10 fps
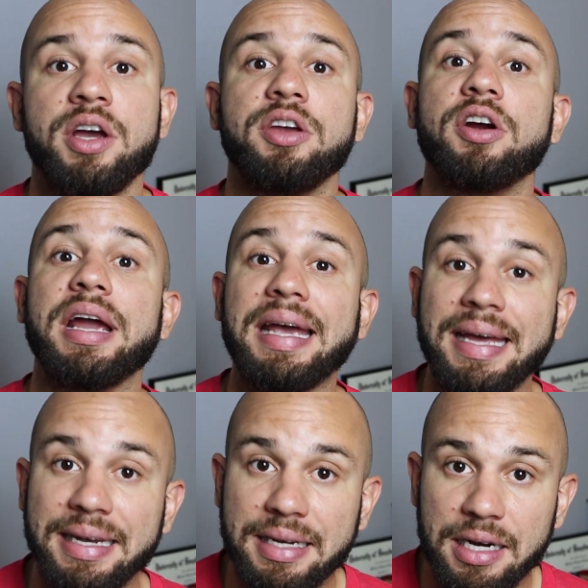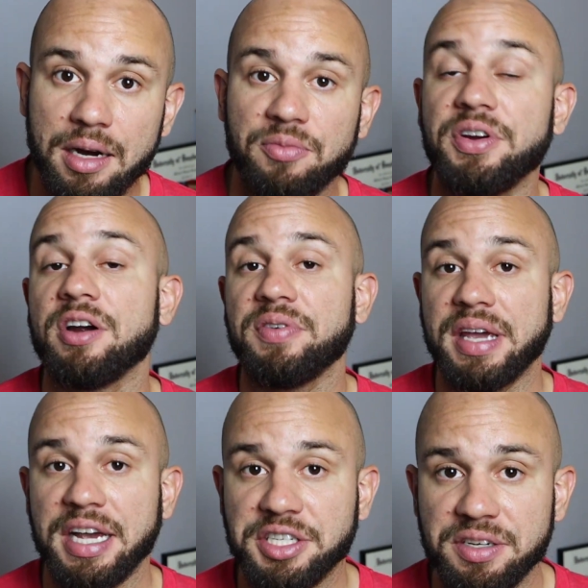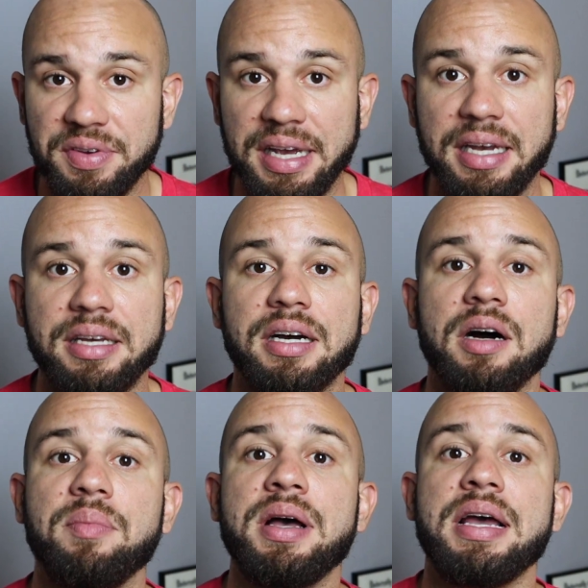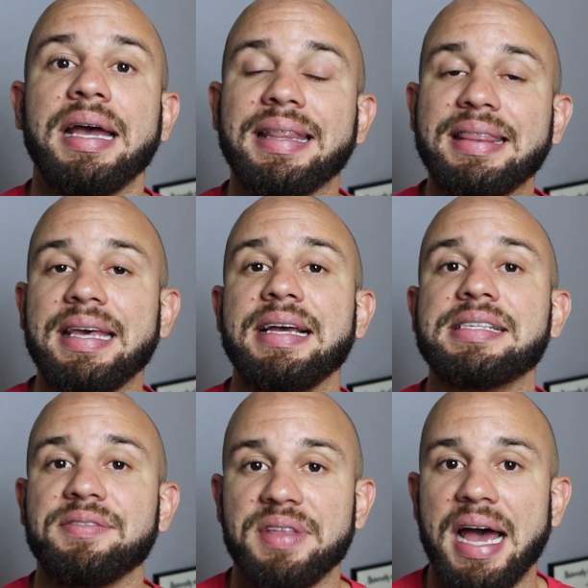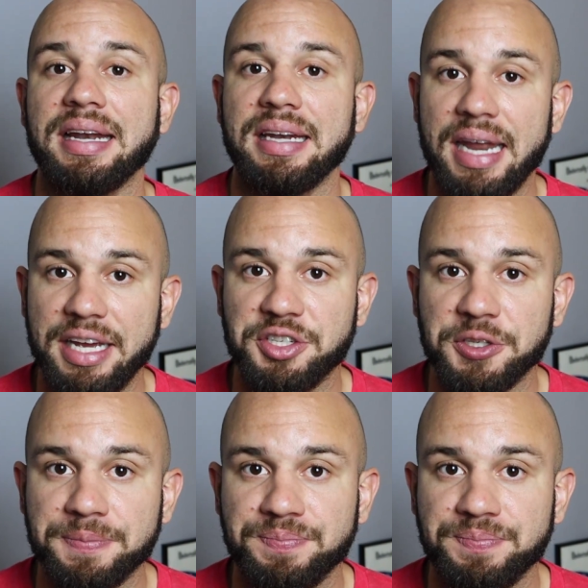your income, verification of income, and things of that nature.